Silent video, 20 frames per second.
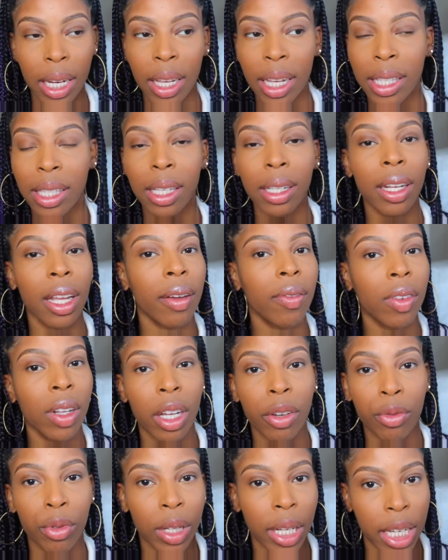It's a
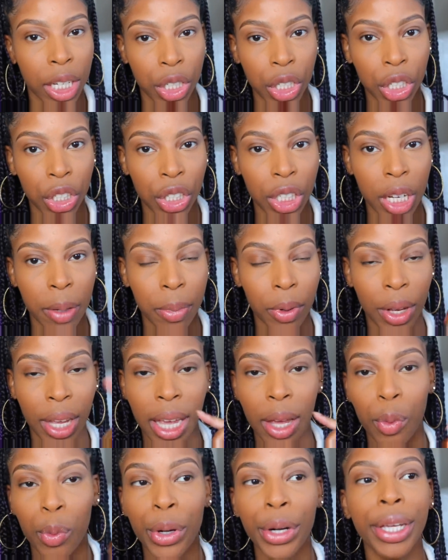love-love relationship,
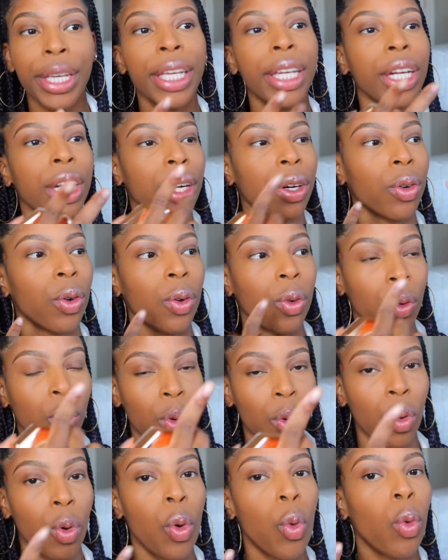okay? We're here.
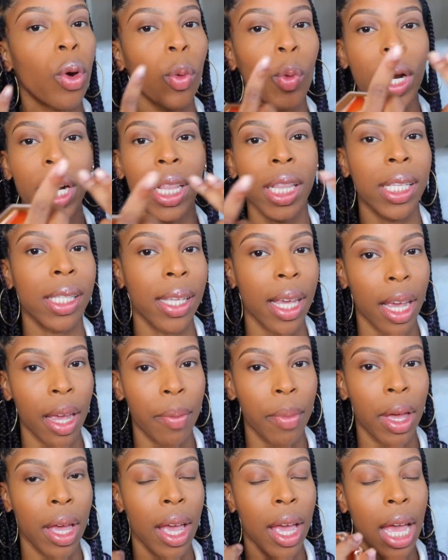We're one and the
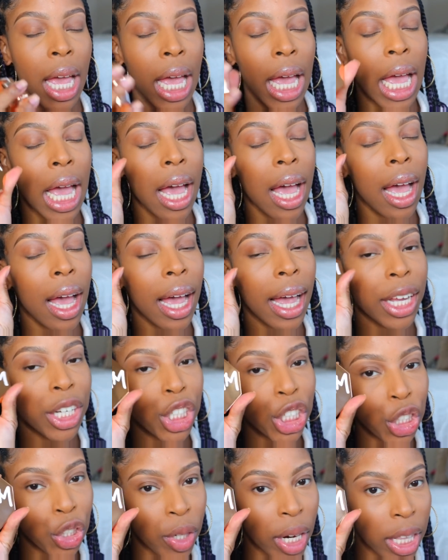same. I
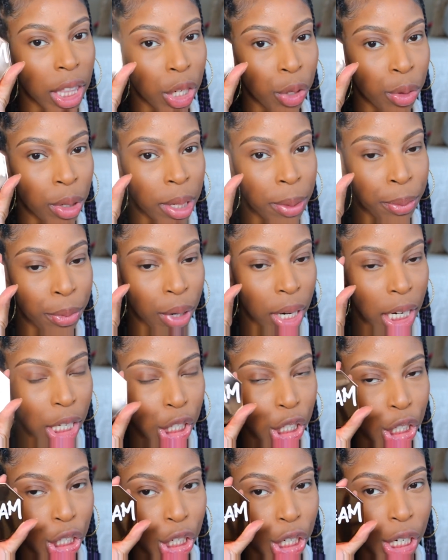just tried the cream
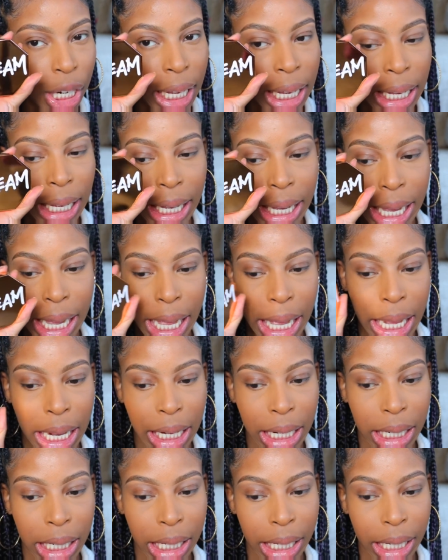bronzer
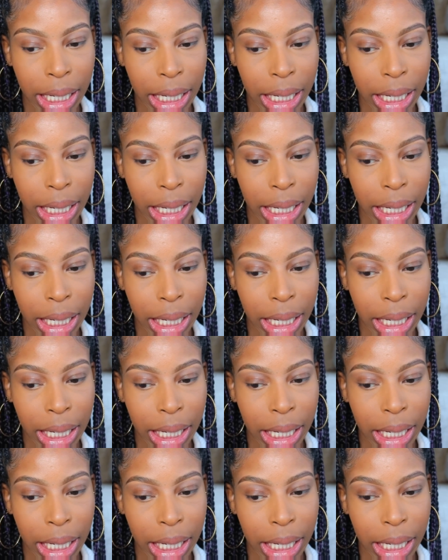and